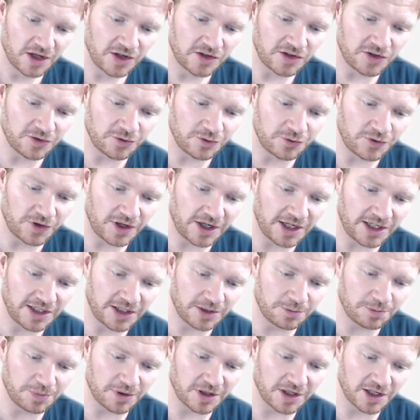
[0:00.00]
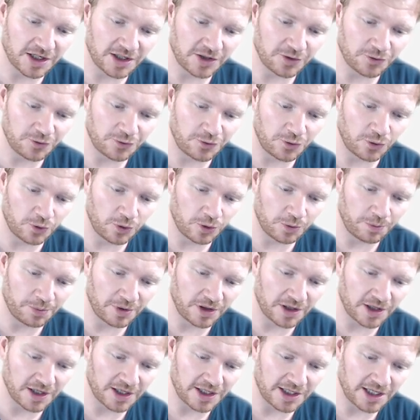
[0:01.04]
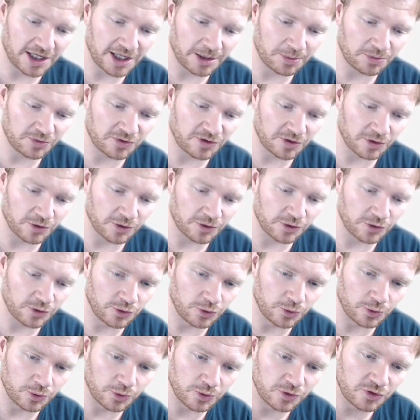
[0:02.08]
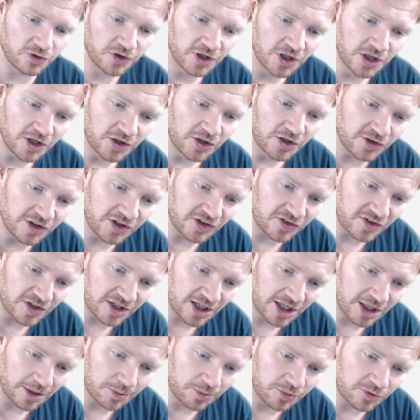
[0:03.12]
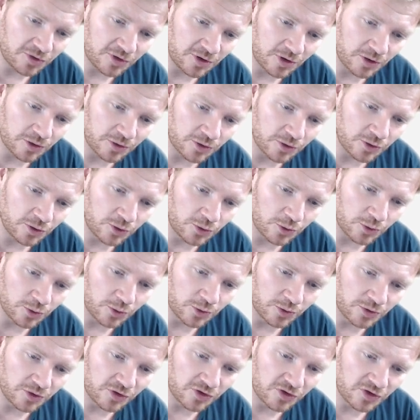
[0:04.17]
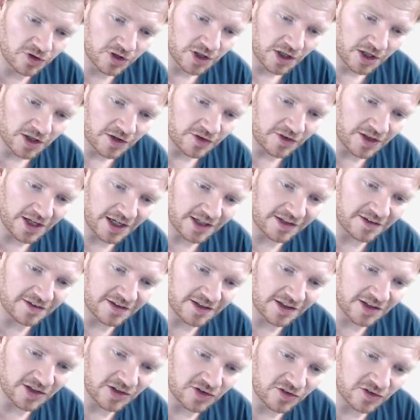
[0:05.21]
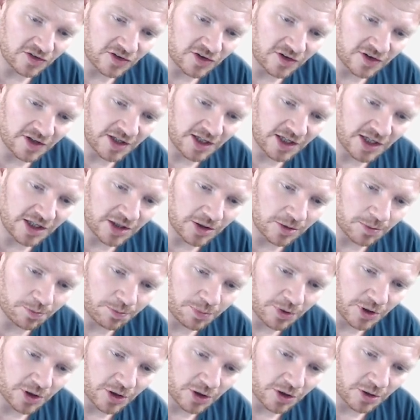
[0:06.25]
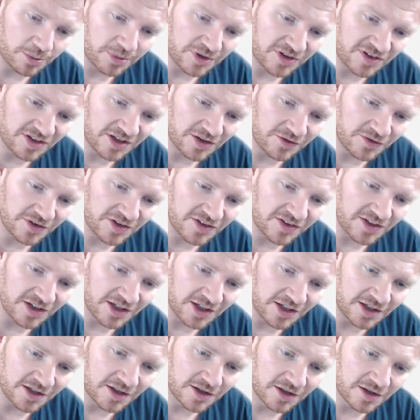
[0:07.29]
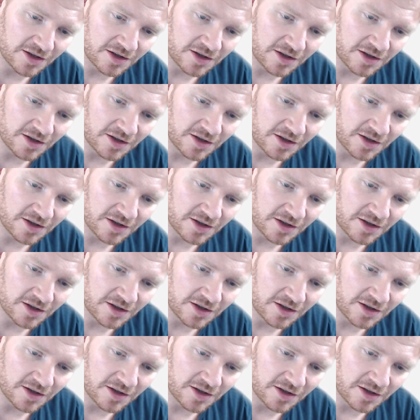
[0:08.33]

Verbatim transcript: divided by 4 pi epsilon naught. So this epsilon naught, that is the permittivity